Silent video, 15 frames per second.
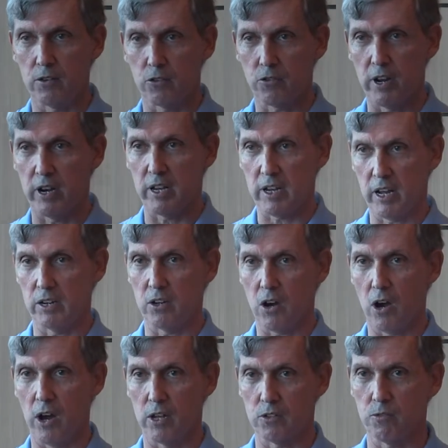They're trying to cut
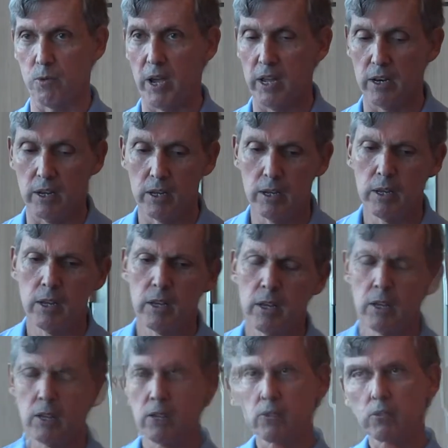costs, right?
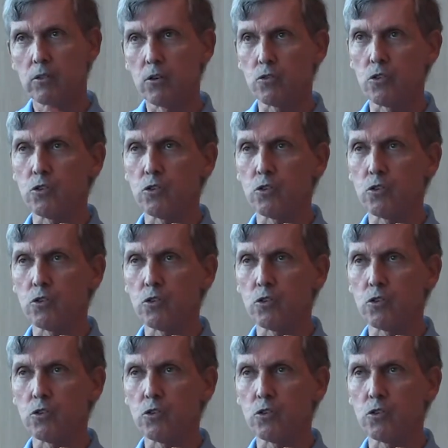There's